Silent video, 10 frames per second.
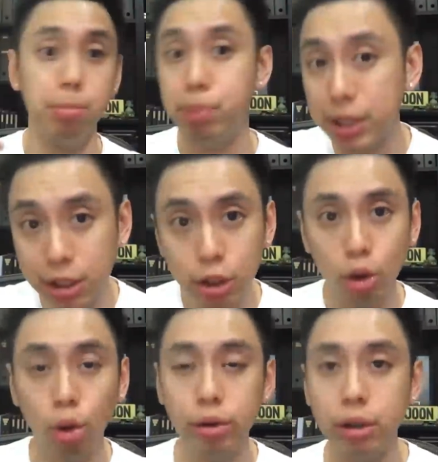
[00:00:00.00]
business
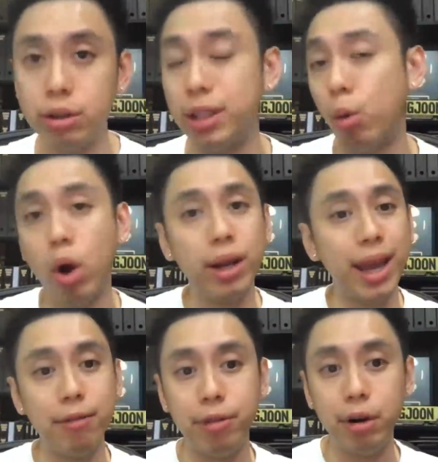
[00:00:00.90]
owners that want to
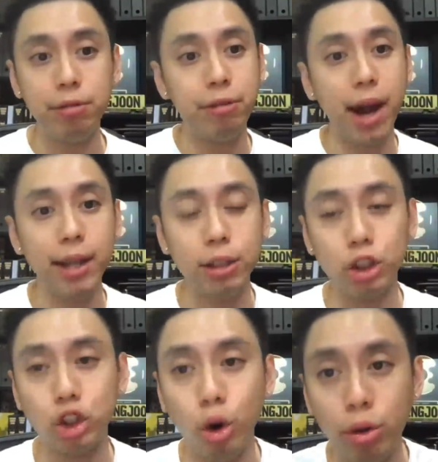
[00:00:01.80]
get verified
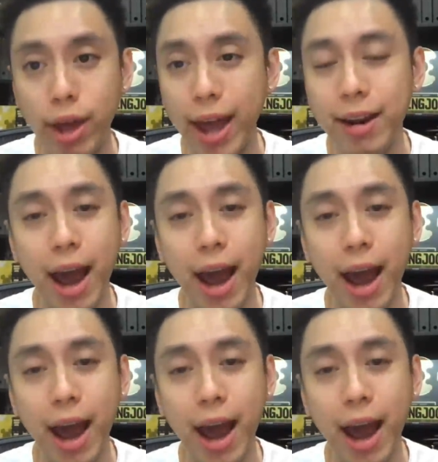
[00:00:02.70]
so that,